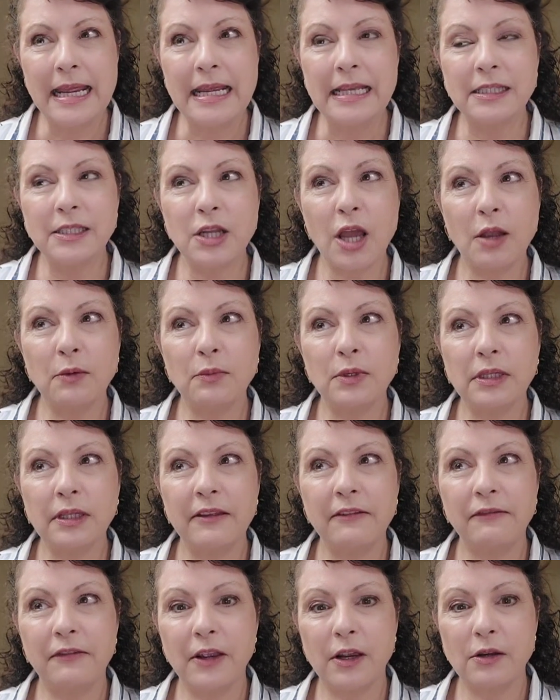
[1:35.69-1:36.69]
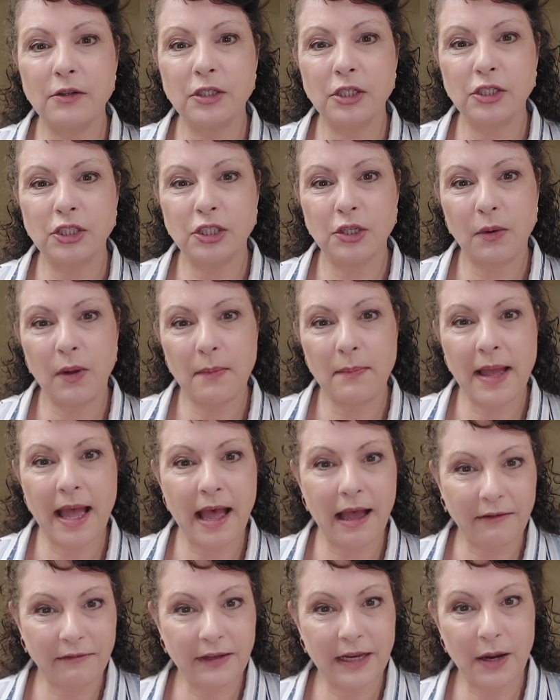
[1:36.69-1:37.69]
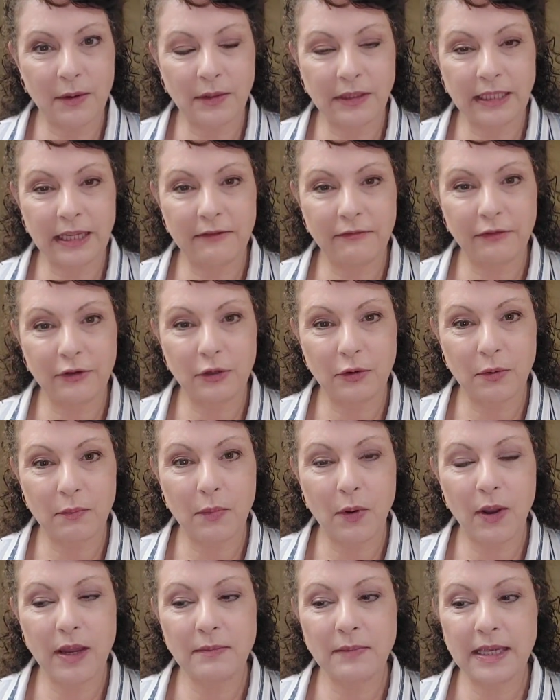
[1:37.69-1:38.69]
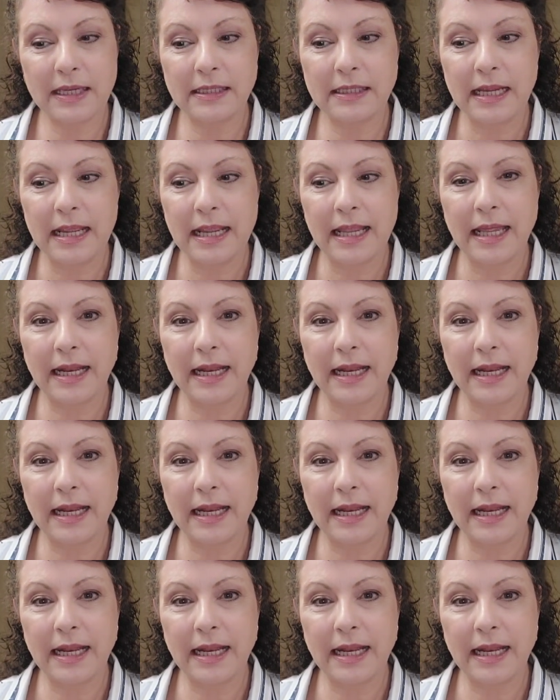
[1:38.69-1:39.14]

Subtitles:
it's not really fair to show up half an hour late for your appointment